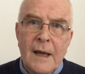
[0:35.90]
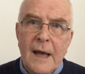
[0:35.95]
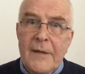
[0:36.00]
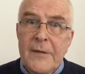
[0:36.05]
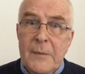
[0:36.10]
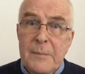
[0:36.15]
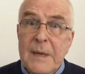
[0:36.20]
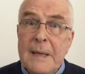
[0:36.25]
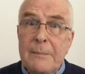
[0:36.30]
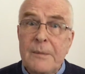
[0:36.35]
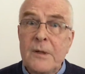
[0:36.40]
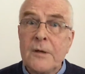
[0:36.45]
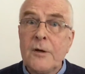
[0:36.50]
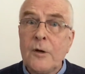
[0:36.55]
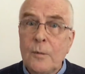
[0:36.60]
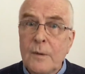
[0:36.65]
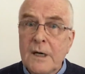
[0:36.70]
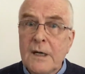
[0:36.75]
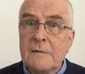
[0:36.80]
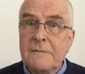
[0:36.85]
And the people
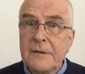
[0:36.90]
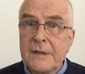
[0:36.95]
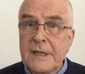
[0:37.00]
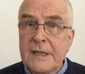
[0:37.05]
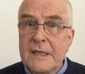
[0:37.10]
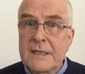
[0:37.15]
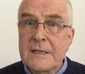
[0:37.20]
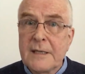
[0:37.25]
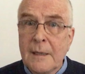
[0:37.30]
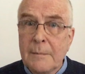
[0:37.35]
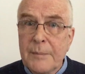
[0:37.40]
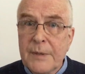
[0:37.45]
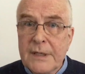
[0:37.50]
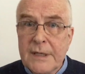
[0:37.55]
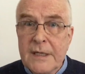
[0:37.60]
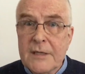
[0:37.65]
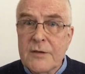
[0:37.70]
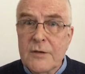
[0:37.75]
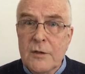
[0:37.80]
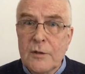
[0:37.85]
who work for these
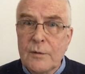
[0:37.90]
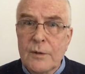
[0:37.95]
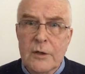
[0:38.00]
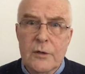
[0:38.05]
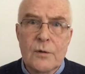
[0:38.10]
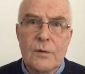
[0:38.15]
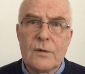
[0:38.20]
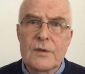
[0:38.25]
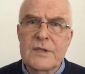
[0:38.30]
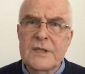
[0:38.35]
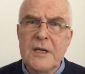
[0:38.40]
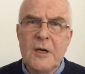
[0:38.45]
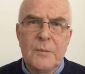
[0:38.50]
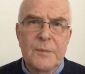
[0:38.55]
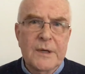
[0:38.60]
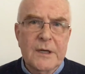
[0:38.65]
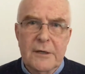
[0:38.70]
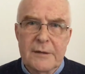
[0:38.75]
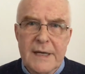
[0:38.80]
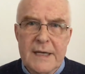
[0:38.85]
companies, who are all so
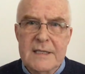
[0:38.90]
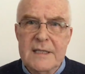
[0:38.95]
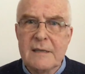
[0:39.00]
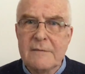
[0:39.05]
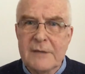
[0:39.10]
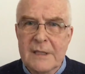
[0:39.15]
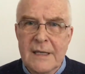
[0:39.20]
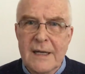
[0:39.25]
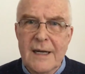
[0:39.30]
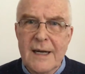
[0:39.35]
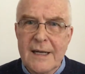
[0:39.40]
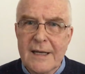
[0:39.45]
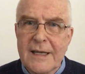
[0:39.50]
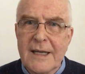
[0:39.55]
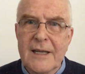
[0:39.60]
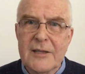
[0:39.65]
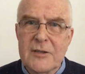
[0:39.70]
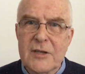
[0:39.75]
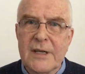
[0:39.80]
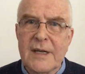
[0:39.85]
progressive and
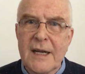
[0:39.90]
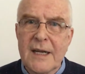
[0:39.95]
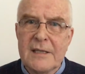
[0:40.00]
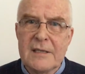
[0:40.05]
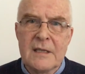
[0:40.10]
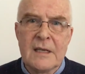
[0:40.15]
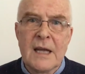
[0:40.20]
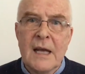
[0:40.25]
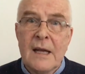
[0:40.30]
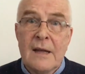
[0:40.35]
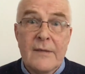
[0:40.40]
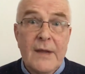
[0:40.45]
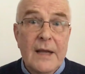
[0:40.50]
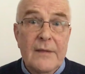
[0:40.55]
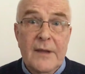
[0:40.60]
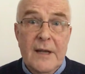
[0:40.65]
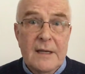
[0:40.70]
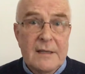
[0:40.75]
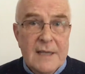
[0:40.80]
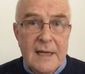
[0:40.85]
highly educated
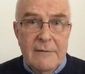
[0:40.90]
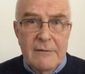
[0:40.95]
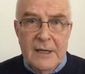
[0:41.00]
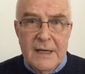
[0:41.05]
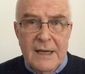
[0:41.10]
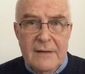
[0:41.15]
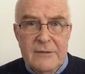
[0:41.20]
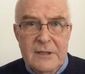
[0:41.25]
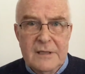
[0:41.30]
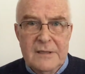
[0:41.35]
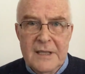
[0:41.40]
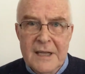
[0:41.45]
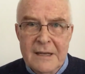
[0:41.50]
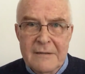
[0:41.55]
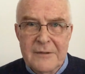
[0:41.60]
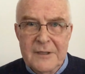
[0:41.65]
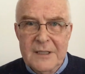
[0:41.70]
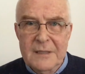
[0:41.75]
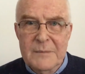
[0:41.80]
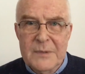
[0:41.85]
that they never have to
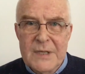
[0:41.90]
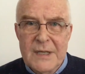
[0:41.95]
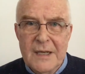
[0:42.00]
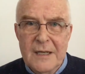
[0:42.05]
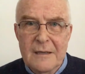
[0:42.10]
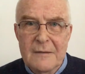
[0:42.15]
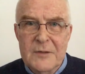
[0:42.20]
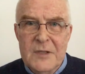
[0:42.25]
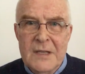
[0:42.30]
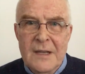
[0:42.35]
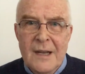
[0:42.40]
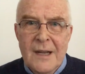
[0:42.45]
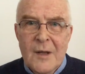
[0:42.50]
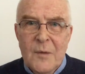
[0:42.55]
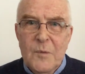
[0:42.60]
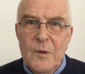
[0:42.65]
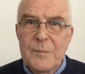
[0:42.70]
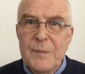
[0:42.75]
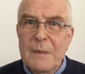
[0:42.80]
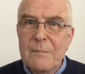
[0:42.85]
think for themselves,
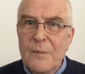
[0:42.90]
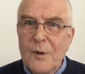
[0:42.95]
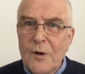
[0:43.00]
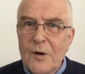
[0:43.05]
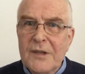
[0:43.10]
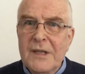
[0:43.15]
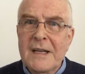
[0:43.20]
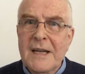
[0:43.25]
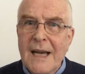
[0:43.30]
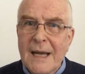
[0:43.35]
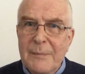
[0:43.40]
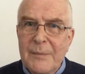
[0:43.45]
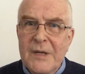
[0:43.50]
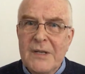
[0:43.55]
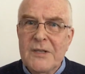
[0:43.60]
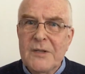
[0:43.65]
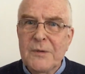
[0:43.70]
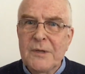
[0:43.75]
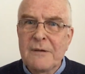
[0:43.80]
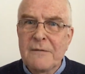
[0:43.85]
would be more than happy
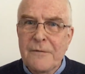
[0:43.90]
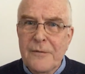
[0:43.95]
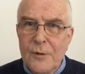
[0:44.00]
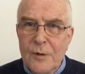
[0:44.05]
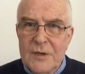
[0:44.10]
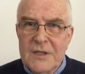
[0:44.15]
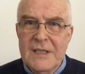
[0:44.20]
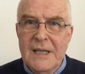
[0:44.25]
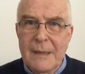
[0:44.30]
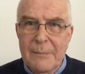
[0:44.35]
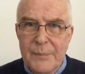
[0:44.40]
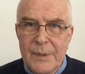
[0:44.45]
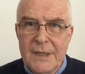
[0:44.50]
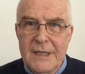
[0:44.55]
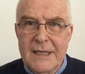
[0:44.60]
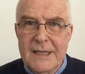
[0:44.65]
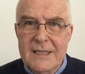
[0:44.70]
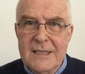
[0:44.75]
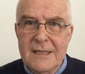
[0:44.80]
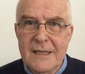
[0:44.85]
to enforce that
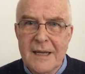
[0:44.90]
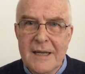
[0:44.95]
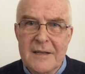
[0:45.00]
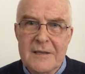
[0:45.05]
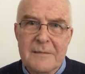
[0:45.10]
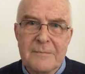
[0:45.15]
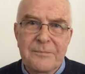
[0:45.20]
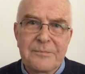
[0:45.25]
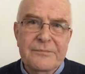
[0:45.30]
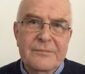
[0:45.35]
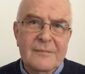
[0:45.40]
police state.